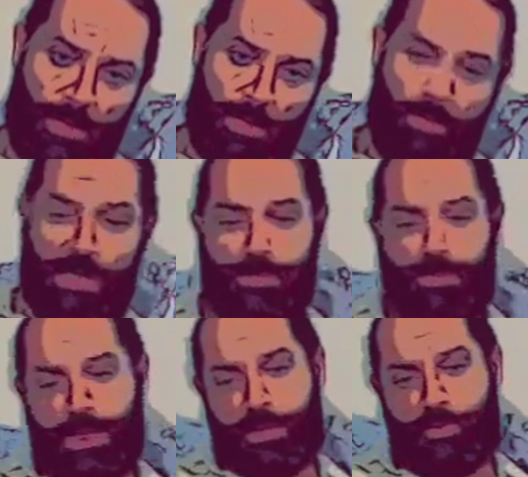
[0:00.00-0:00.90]
And by
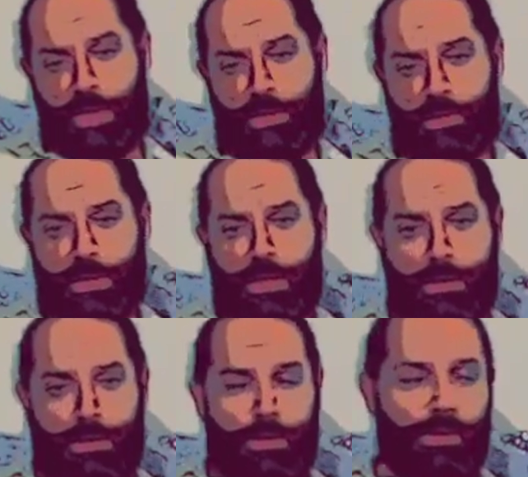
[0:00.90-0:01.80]
speaking well,
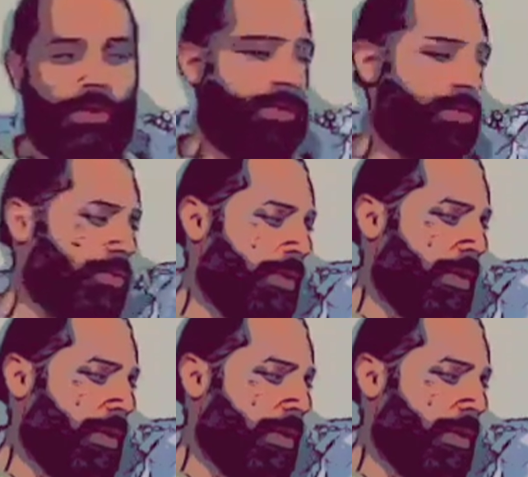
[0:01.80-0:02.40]
you